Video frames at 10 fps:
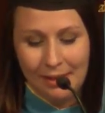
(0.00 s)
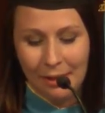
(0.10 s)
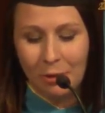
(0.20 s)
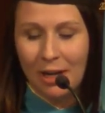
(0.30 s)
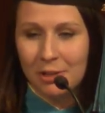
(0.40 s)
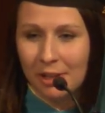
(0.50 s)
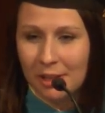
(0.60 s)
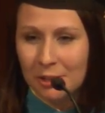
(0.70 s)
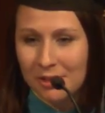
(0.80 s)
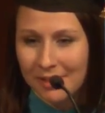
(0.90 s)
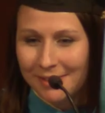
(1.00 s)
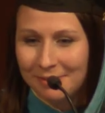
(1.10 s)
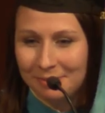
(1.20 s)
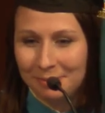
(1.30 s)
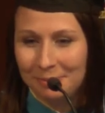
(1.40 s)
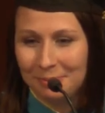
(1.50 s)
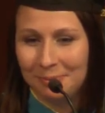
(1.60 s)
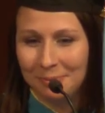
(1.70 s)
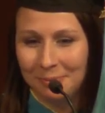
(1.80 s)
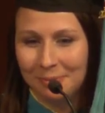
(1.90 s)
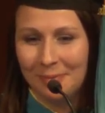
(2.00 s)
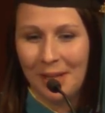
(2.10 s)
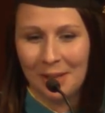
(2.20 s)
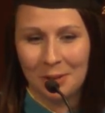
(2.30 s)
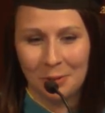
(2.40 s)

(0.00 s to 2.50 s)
Congratulations. Thank